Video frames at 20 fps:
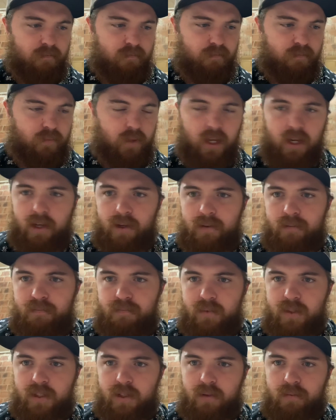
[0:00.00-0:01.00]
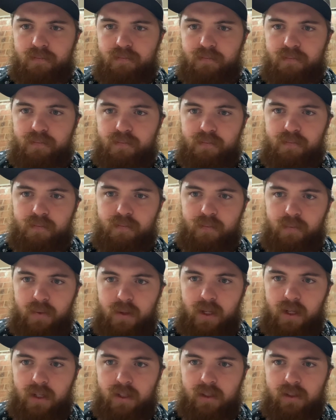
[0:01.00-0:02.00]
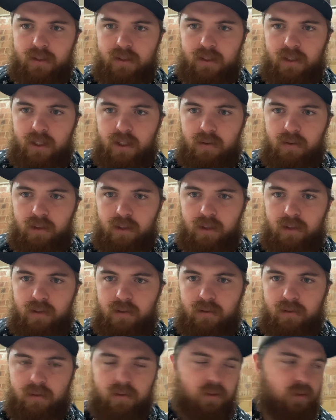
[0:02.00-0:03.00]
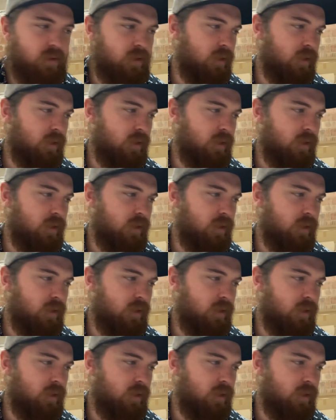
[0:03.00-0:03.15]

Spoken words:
Yeah, so let's see how it goes.